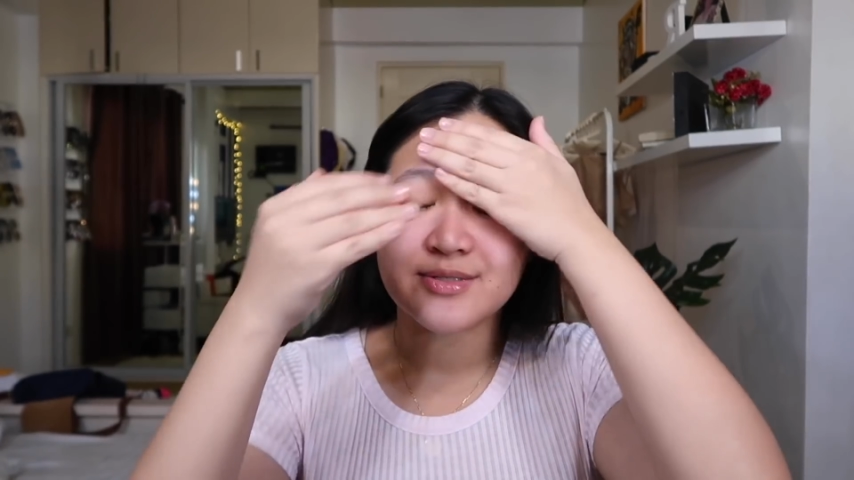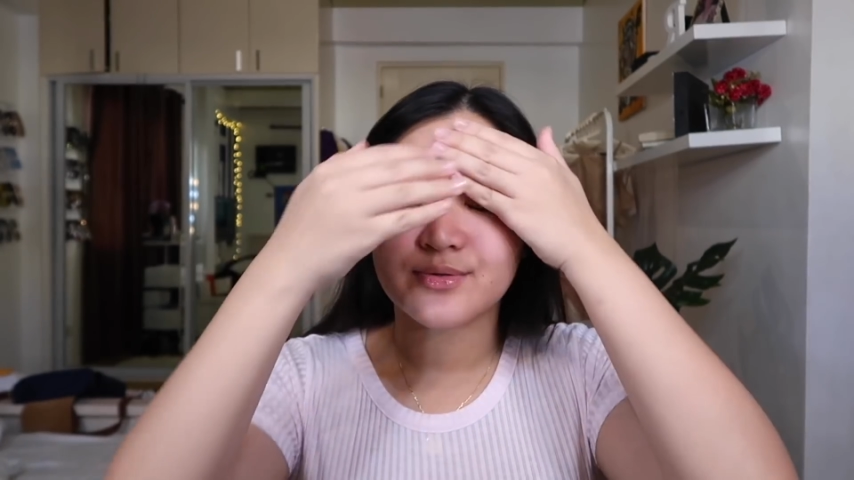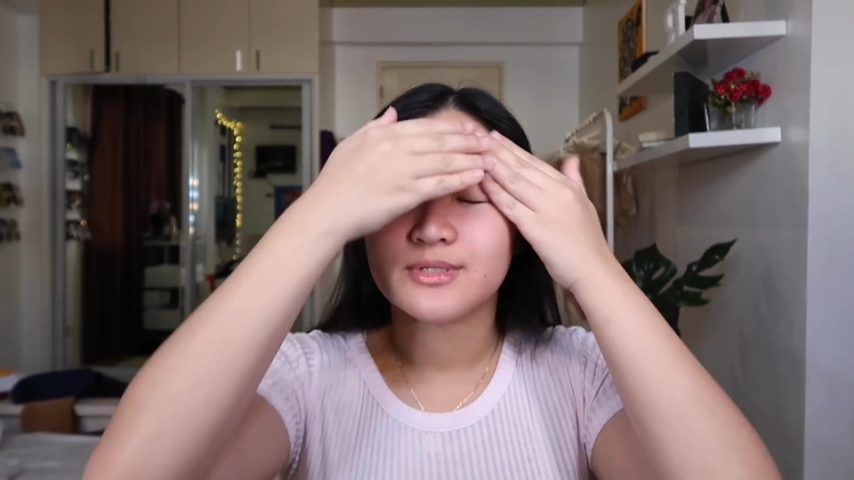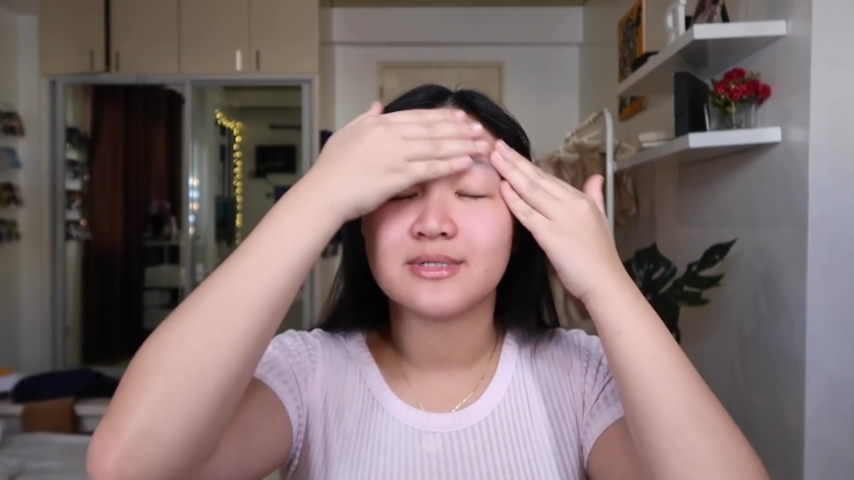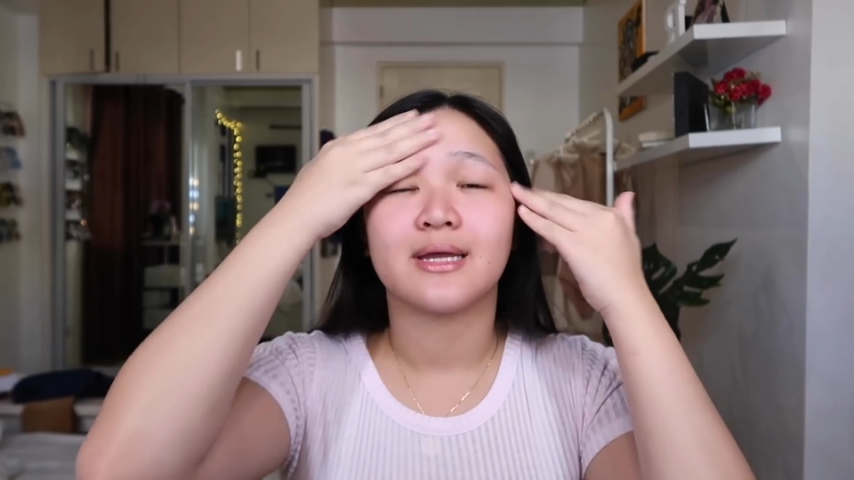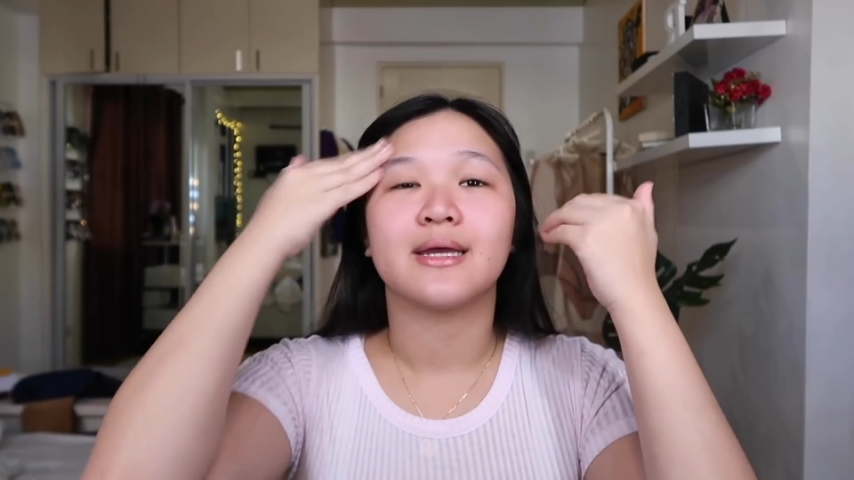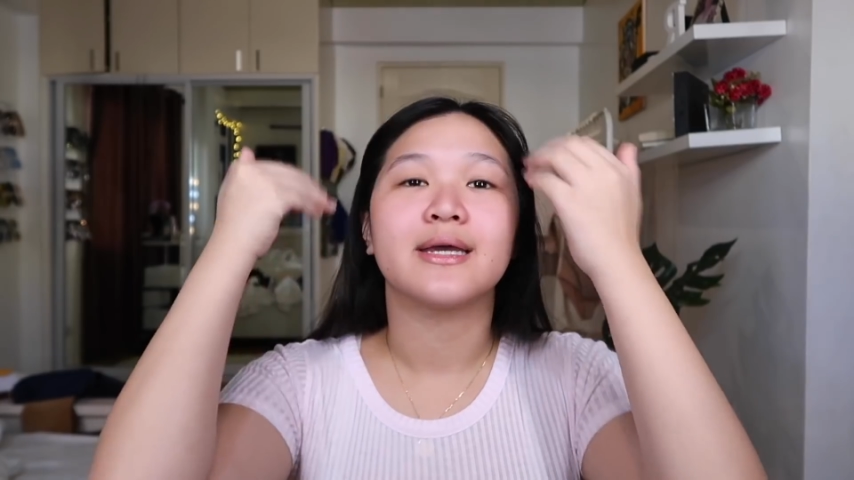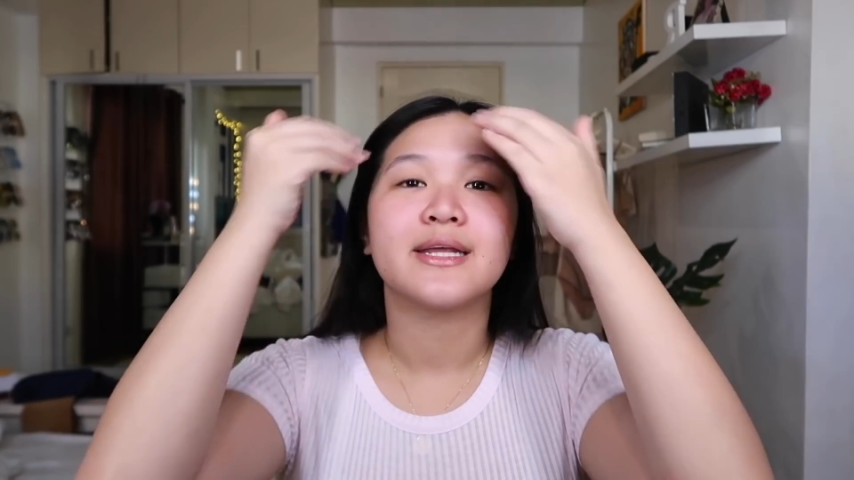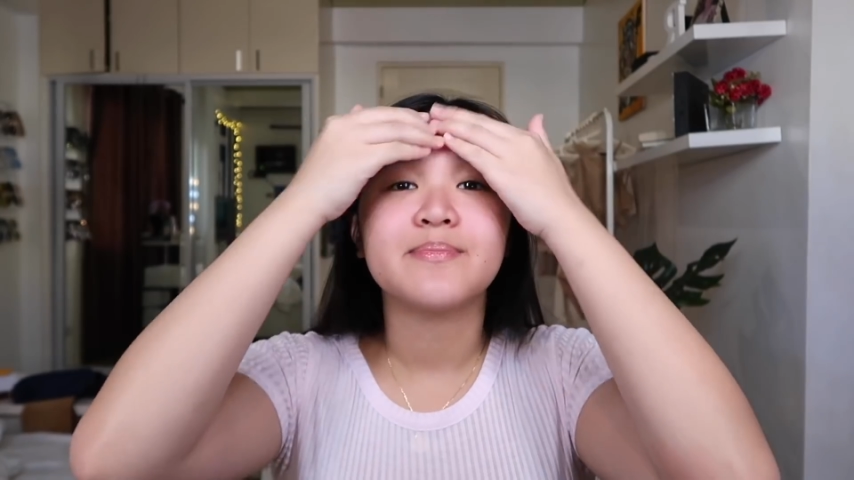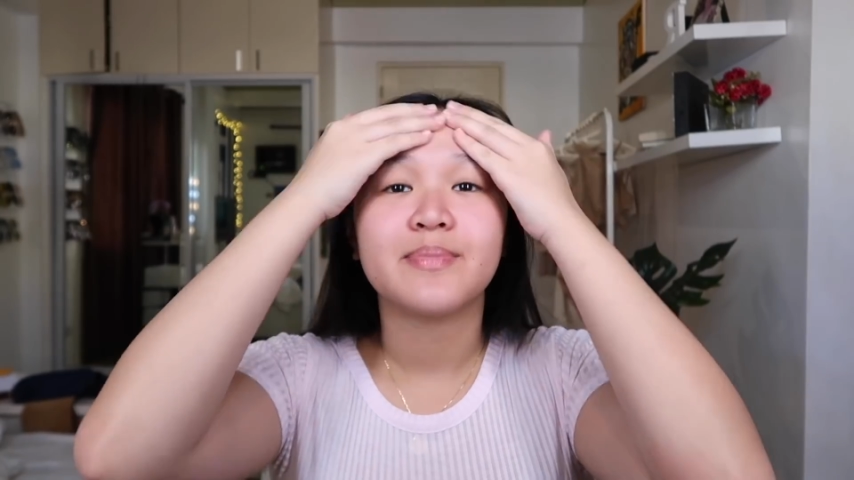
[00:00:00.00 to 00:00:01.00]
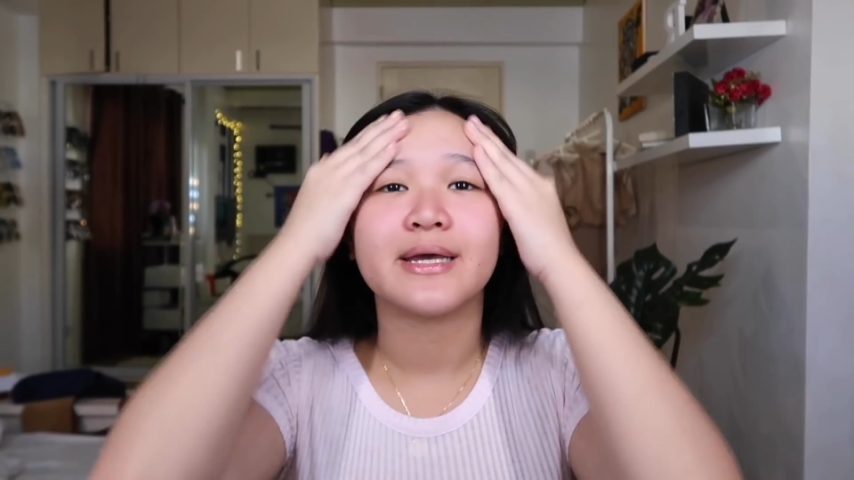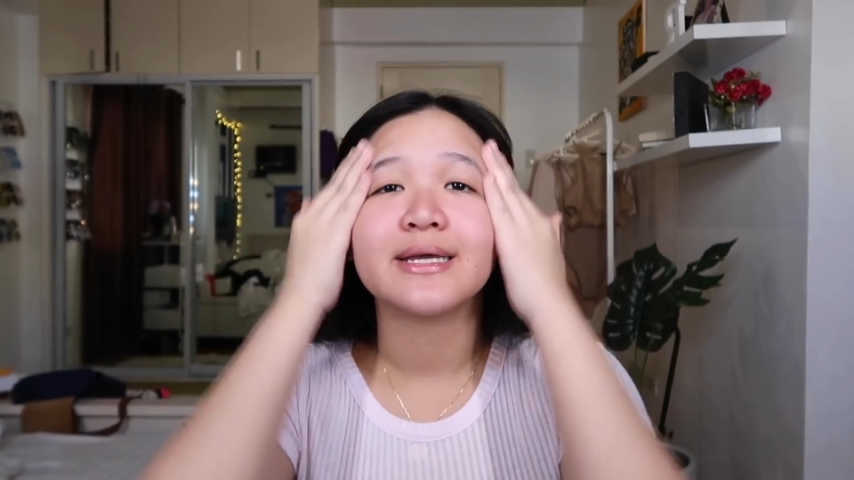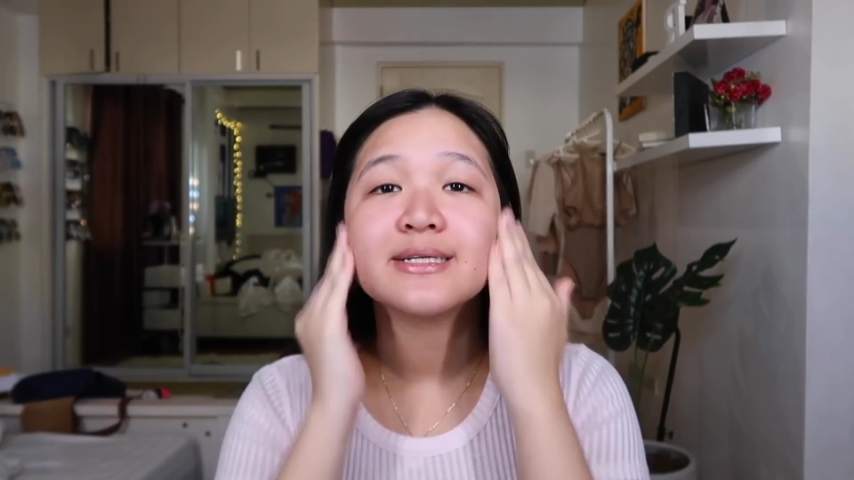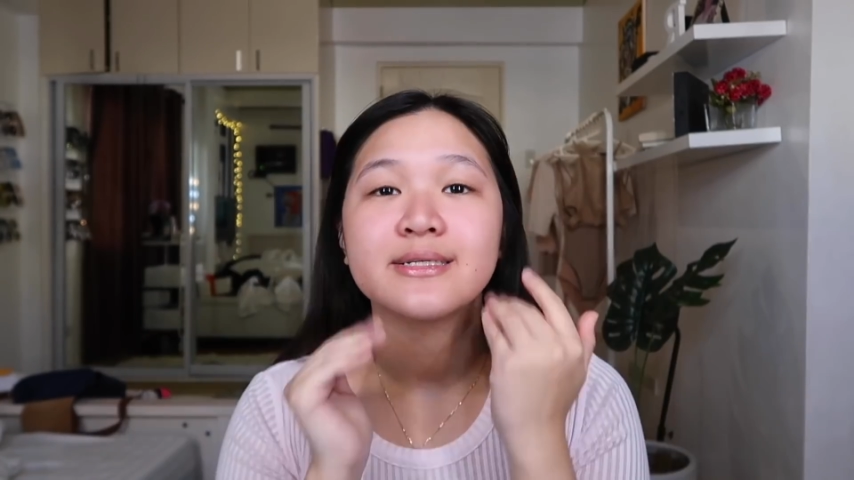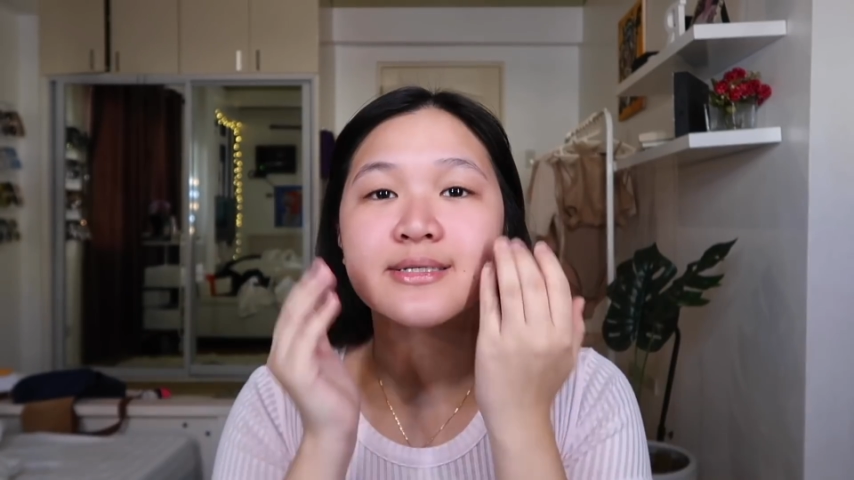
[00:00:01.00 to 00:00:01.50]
to stay in place.